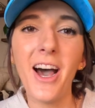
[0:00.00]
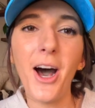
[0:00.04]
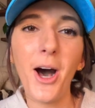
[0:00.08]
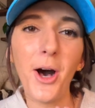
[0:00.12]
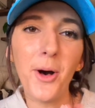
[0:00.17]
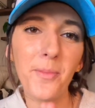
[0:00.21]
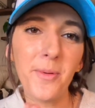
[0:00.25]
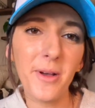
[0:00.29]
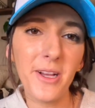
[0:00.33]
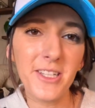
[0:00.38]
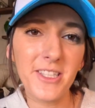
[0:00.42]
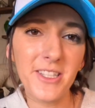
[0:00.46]

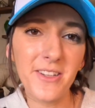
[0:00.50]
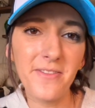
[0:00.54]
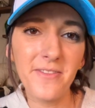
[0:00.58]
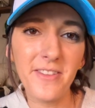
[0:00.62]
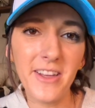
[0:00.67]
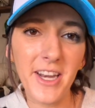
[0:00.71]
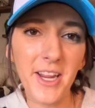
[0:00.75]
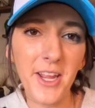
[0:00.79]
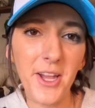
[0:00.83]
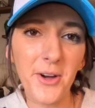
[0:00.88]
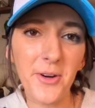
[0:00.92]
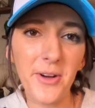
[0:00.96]
I'll put some
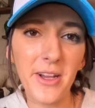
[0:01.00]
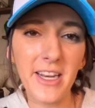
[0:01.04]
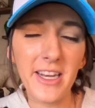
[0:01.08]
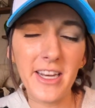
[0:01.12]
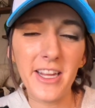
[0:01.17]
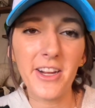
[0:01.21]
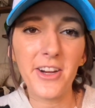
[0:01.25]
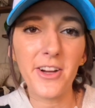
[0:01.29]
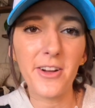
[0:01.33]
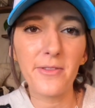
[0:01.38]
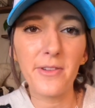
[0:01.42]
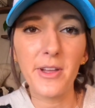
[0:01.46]
video in
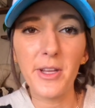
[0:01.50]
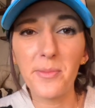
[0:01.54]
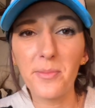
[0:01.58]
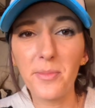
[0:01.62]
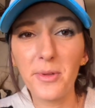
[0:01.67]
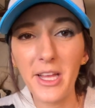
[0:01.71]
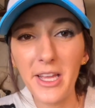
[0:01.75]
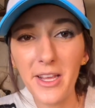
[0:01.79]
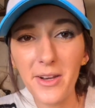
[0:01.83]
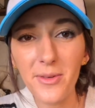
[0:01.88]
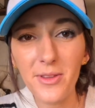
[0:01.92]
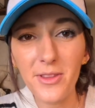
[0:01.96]
here of him
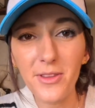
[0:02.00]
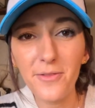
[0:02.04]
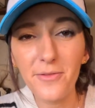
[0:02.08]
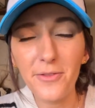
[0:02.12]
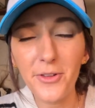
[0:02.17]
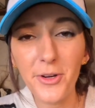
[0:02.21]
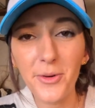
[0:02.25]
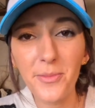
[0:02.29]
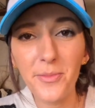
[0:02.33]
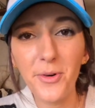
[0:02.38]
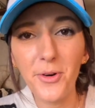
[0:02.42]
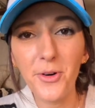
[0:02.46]
playing with the
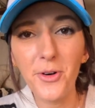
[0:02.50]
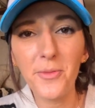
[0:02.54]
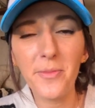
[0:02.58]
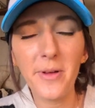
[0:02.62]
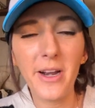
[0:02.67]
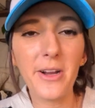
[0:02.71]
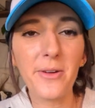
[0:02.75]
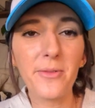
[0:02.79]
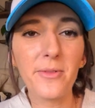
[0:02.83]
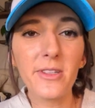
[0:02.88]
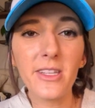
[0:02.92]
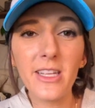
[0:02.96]
Flirt Pole,
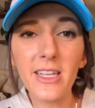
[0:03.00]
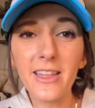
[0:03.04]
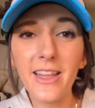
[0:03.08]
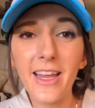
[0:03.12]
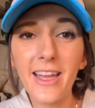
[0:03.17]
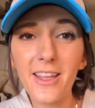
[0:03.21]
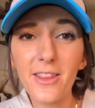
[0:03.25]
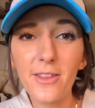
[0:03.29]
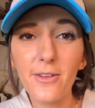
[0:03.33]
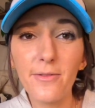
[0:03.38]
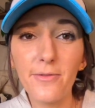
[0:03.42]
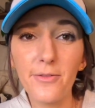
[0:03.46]
but I really
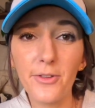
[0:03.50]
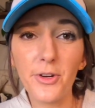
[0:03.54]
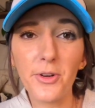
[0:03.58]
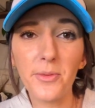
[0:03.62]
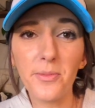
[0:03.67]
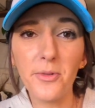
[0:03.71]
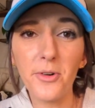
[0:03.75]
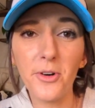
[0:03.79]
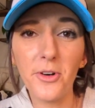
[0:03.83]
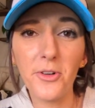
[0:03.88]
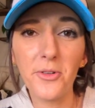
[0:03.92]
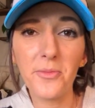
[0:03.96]
like the
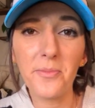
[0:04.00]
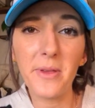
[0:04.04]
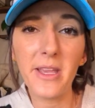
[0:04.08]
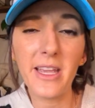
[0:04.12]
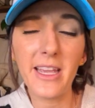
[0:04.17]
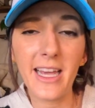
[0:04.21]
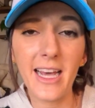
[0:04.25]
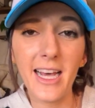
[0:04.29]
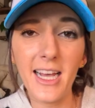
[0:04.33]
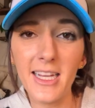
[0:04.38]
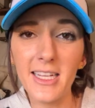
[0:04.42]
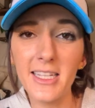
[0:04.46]
Flirt Pole
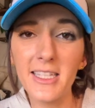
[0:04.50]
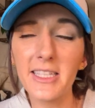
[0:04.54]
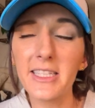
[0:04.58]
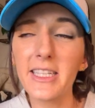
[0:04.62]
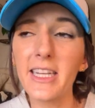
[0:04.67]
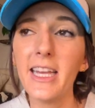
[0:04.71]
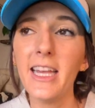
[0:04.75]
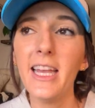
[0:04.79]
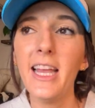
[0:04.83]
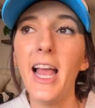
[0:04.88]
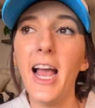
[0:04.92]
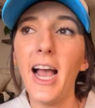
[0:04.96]
because
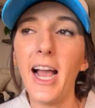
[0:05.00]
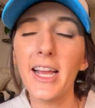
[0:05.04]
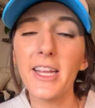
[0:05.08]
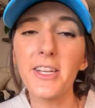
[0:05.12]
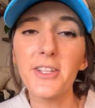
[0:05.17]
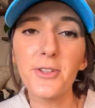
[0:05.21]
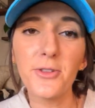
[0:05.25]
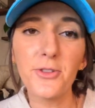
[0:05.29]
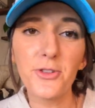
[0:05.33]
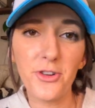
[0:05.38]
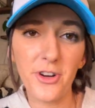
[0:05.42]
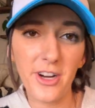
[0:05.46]
I
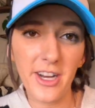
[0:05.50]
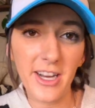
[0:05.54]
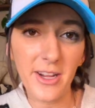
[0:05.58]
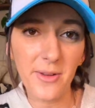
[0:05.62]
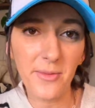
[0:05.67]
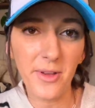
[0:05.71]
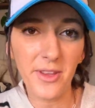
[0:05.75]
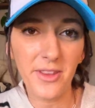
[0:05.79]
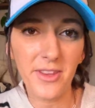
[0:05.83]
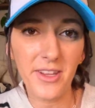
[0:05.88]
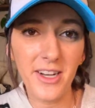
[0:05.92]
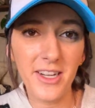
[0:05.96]
do training
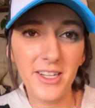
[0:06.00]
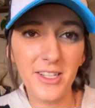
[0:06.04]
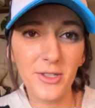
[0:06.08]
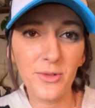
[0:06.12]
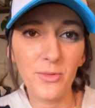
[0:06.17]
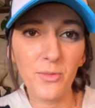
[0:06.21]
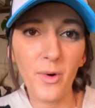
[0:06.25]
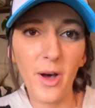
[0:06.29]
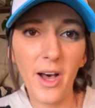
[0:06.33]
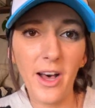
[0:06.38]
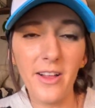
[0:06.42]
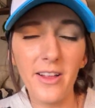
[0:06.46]
with it as
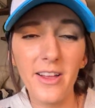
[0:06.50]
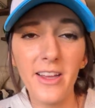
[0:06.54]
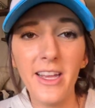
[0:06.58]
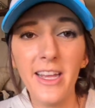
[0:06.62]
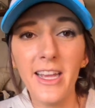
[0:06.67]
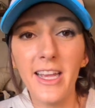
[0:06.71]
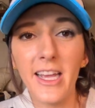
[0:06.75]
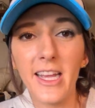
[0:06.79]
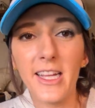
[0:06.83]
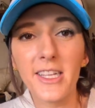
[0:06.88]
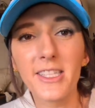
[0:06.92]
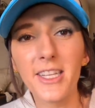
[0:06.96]
well.
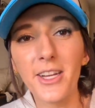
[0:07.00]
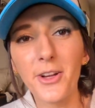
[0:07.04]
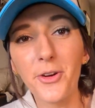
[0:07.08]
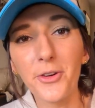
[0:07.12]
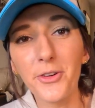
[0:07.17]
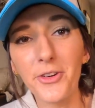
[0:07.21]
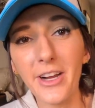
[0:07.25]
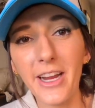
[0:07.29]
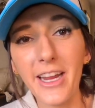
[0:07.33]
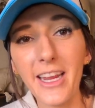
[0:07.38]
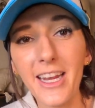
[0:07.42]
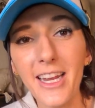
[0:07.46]
It's a
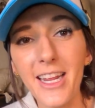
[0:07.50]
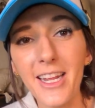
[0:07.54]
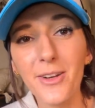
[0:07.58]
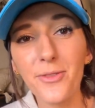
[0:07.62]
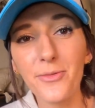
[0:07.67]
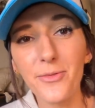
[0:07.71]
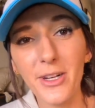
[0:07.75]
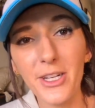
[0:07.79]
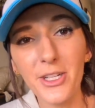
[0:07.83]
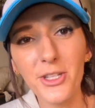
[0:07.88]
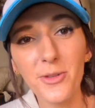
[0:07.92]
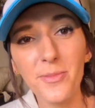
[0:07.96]
great
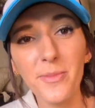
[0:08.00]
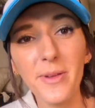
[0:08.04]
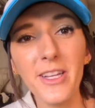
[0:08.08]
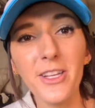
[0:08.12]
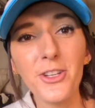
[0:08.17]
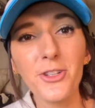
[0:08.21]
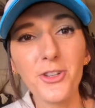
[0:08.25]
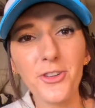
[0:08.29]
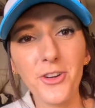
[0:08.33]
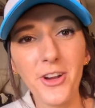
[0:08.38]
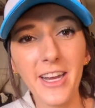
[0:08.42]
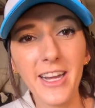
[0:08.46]

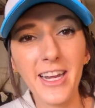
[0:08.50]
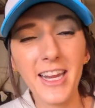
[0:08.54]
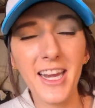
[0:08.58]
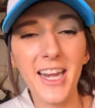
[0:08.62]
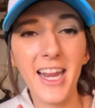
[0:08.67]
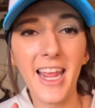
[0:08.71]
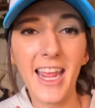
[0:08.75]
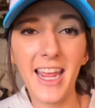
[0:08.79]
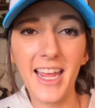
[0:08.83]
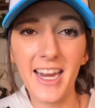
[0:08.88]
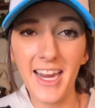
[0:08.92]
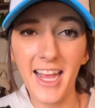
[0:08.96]
enrichment,
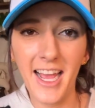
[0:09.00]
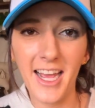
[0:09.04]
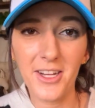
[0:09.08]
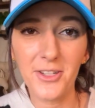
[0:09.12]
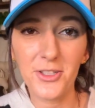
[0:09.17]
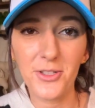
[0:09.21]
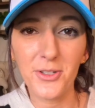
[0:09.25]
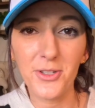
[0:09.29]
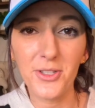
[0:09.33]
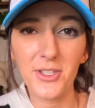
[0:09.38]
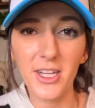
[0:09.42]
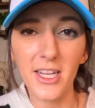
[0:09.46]
training, and
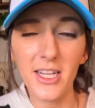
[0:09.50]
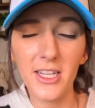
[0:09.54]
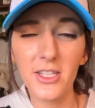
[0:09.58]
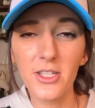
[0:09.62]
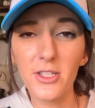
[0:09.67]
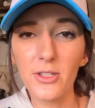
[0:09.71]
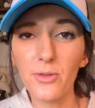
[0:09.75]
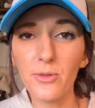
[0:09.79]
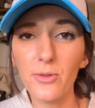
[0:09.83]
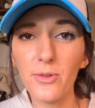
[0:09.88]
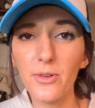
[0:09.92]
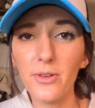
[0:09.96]

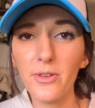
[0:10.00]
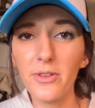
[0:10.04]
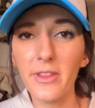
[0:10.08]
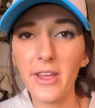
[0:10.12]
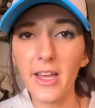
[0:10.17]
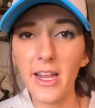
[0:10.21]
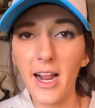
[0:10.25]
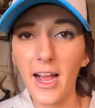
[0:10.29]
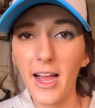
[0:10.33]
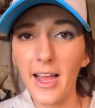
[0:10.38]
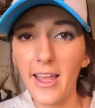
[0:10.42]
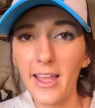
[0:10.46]
exercise tool
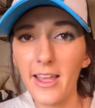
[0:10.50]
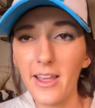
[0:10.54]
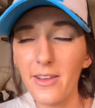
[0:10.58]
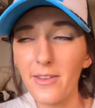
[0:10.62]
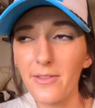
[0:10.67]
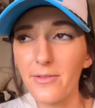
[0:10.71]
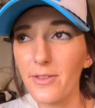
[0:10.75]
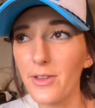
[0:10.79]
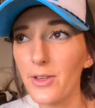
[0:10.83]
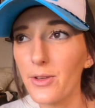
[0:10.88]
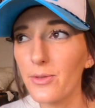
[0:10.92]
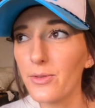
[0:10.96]
that I
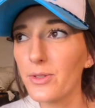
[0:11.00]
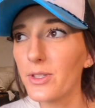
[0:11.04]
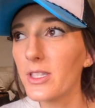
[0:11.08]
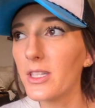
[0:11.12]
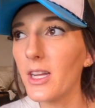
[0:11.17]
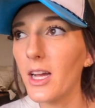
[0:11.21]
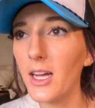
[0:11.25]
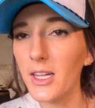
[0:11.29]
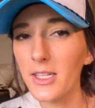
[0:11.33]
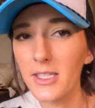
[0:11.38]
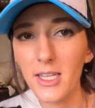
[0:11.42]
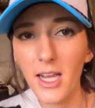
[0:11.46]
have used
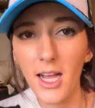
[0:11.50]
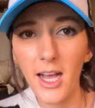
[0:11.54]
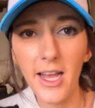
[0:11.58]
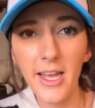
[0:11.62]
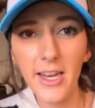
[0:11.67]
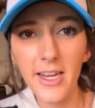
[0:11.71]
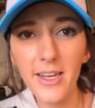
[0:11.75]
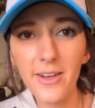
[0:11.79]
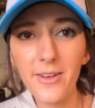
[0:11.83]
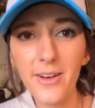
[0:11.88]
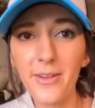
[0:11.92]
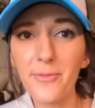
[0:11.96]
a
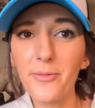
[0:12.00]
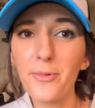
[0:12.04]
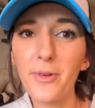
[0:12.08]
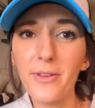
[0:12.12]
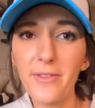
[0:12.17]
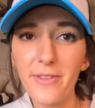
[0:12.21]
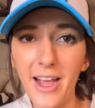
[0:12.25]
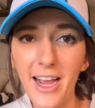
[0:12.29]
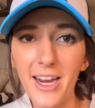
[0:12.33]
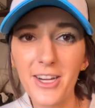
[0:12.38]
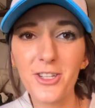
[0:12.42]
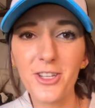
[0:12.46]
ton, and
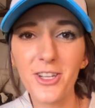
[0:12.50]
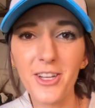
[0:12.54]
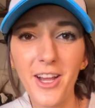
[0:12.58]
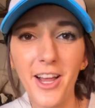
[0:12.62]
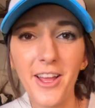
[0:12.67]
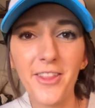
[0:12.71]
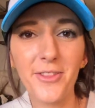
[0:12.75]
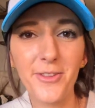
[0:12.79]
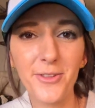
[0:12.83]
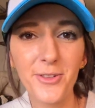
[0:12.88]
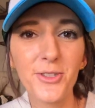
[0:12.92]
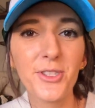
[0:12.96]
we've actually
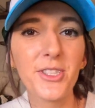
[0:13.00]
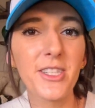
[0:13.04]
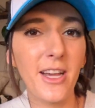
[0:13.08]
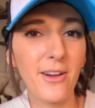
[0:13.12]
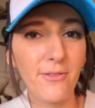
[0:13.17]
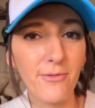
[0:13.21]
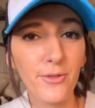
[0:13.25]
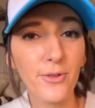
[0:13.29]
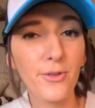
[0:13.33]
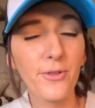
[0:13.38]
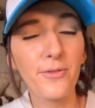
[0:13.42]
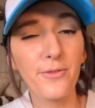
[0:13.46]
gone through
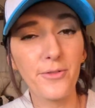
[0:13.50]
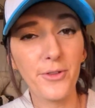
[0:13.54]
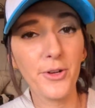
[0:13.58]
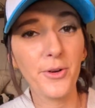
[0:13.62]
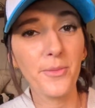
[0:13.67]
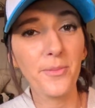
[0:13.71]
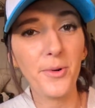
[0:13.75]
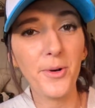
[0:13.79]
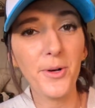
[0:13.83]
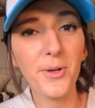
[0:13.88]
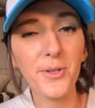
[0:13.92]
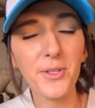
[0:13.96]
several
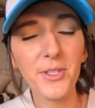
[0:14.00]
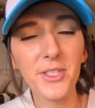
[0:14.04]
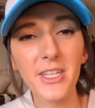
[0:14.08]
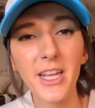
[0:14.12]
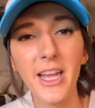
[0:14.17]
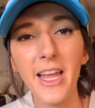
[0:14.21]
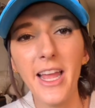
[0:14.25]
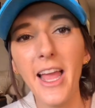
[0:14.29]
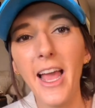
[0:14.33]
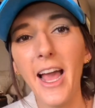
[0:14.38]
Flirt Poles.